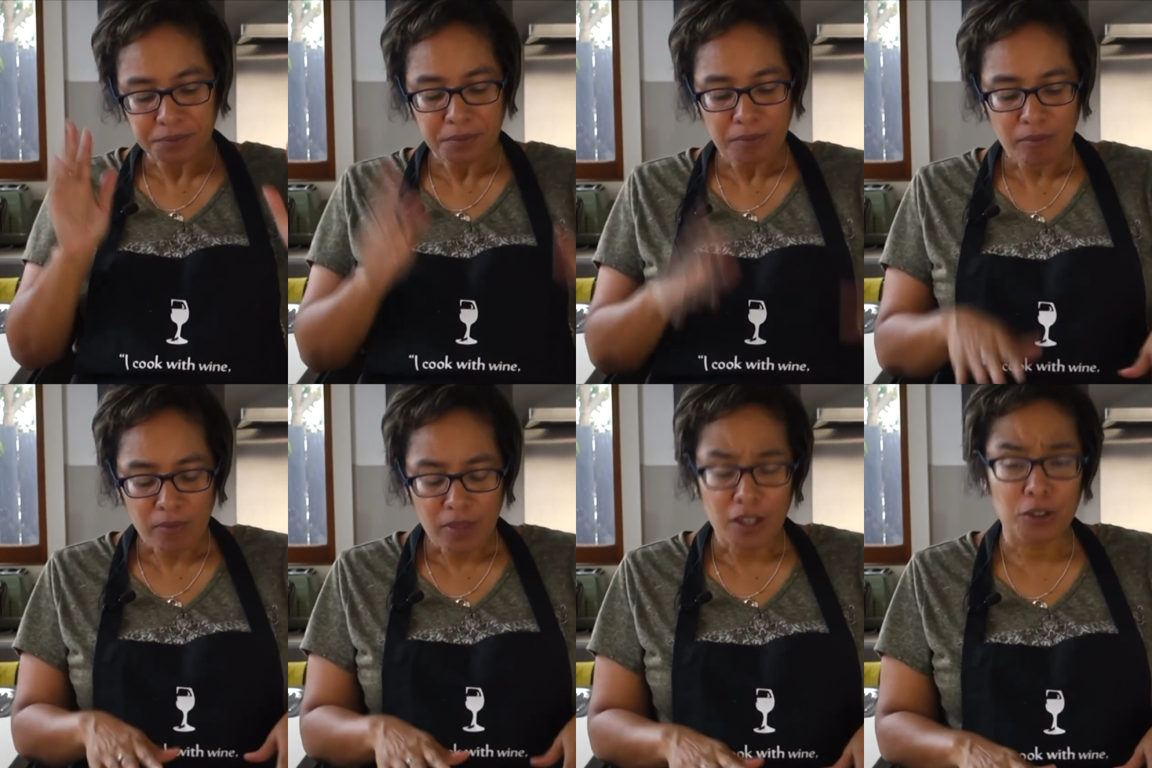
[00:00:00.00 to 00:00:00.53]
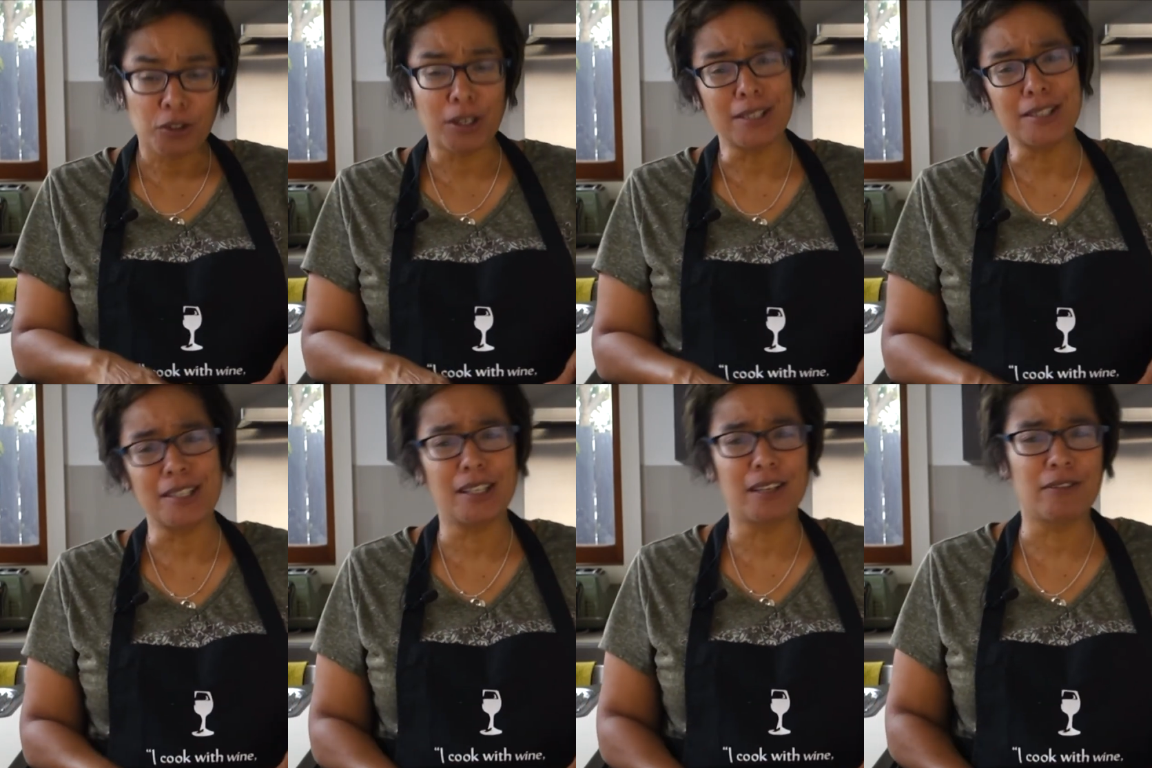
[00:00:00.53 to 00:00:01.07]
you can serve
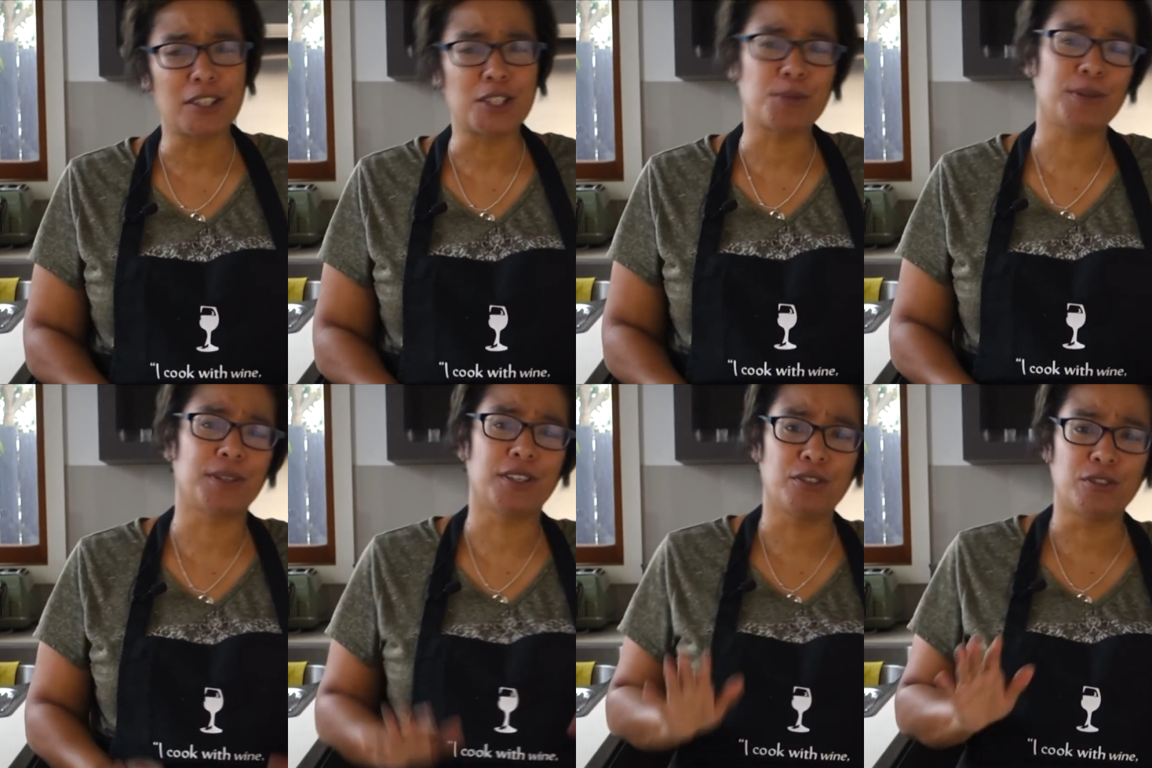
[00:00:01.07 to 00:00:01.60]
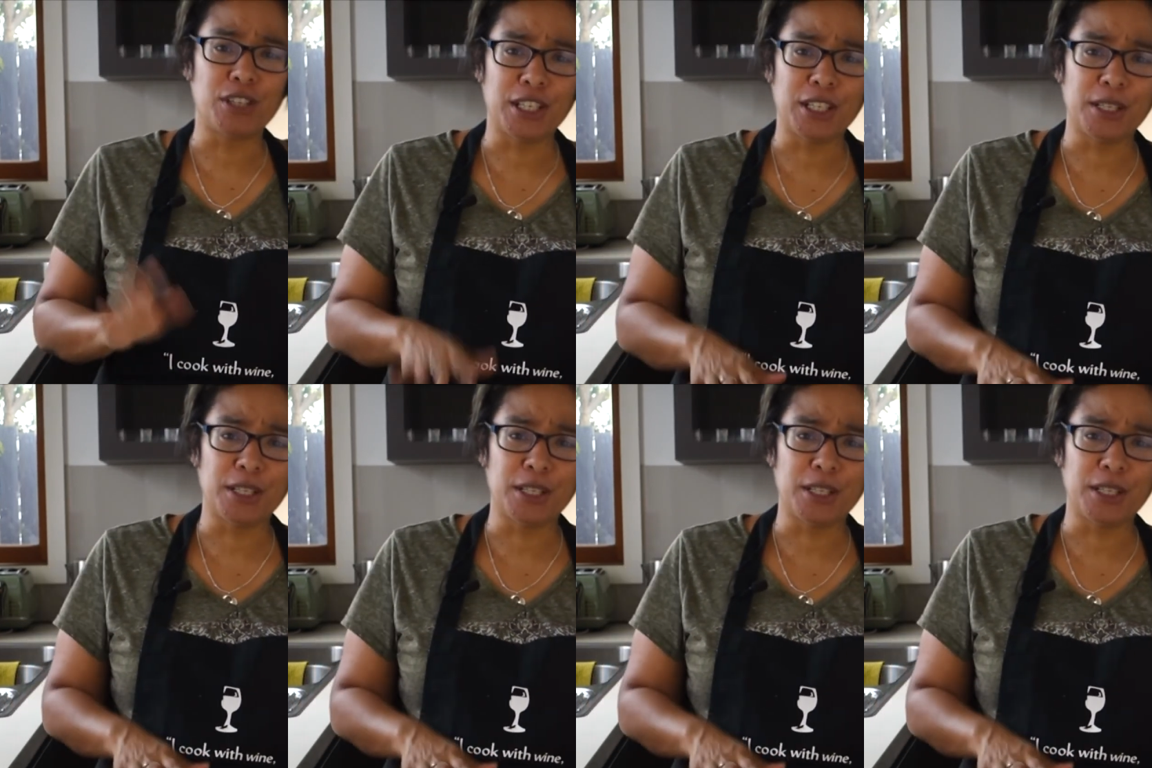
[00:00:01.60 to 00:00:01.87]
this with ribs